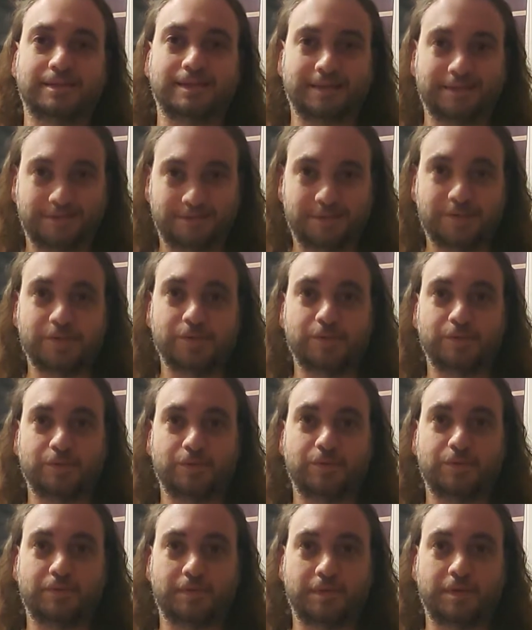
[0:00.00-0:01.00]

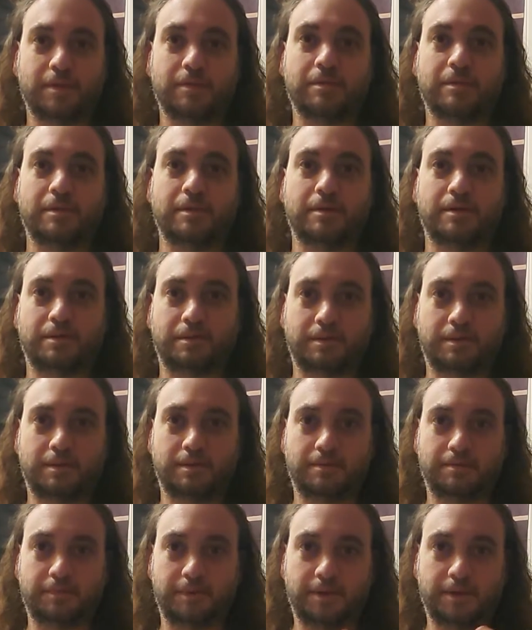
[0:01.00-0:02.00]
into
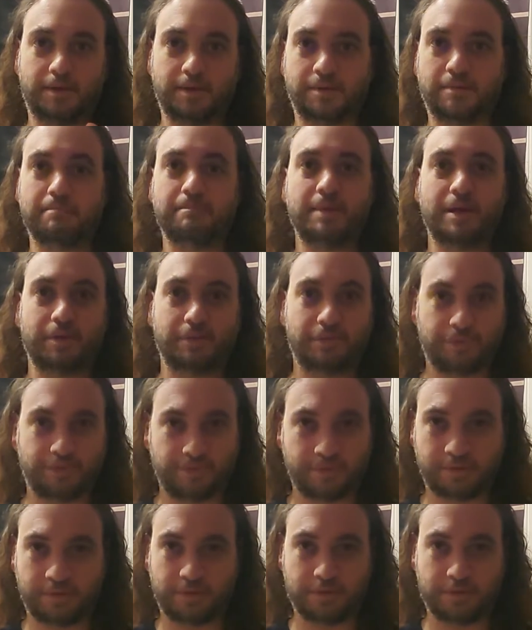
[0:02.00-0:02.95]
the myth.